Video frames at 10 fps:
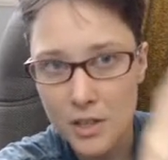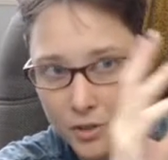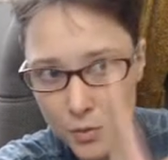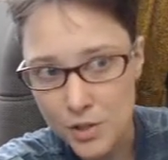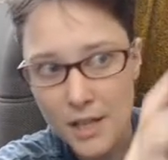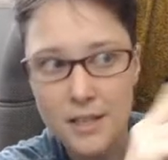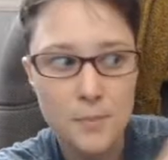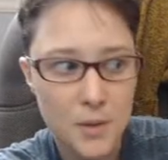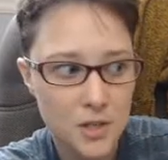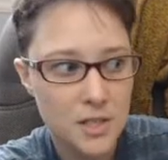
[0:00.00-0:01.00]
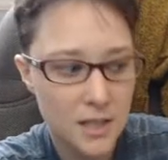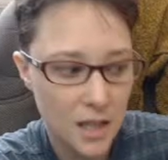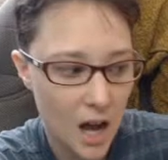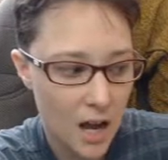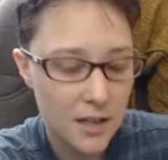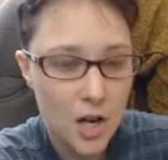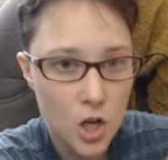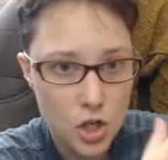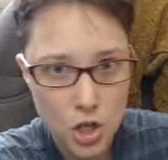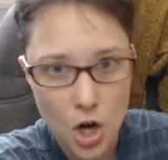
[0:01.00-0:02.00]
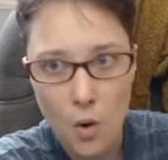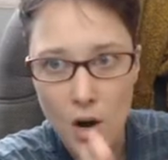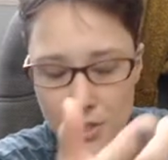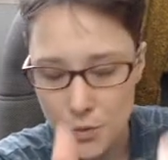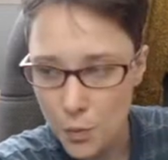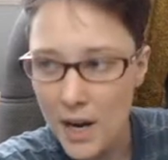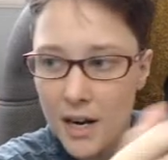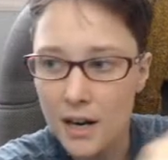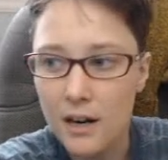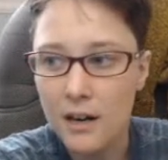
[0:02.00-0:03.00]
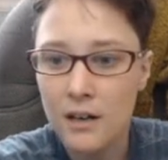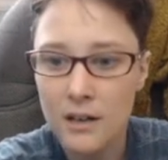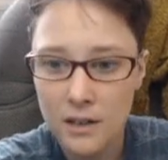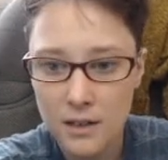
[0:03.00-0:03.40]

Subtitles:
You said this person lied. Show us where.